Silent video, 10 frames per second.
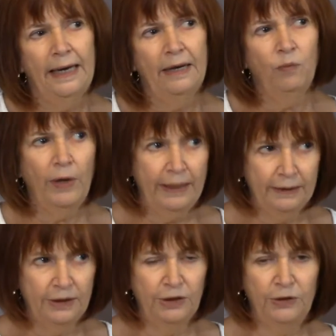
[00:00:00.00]
and
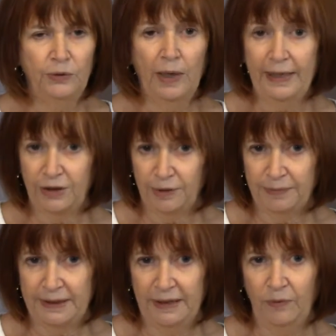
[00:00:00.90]
went to
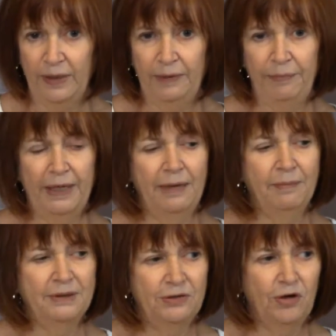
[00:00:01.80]
IHMC when it became
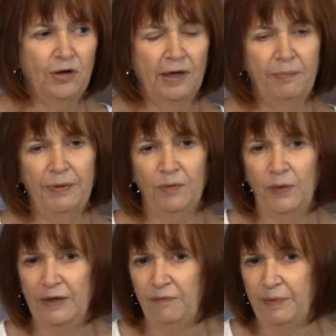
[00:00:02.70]
a startup, and
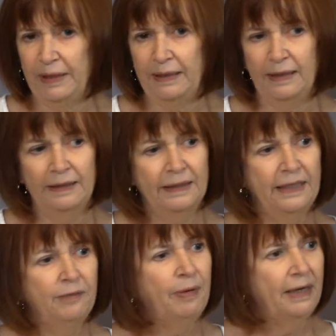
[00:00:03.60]
we have been
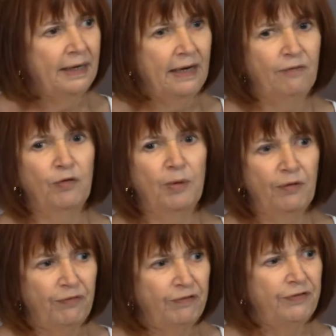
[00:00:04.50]
independent now for
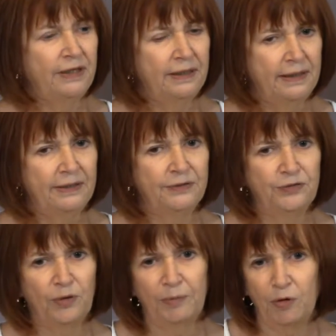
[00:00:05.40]
about 15 years.
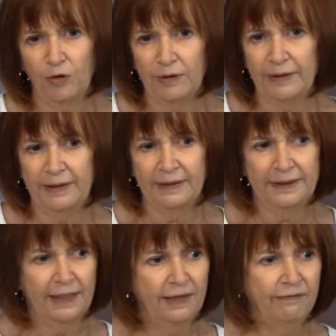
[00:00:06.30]
So I'm currently the
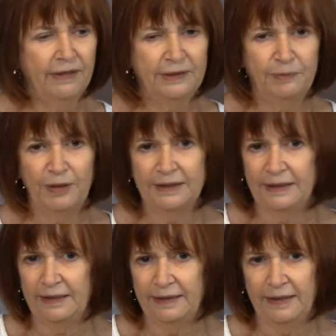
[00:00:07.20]
executive vice
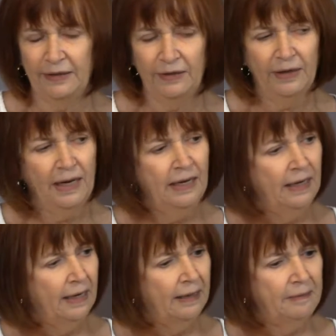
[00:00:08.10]
president there.
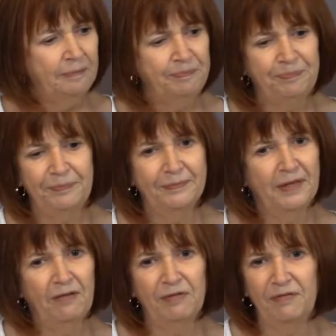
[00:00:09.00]

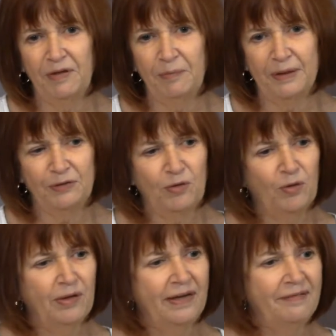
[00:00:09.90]
Love living in
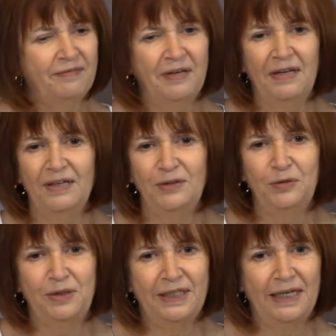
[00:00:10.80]
Pensacola. I have
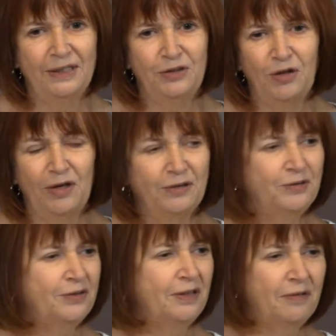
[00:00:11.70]
two teenage daughters that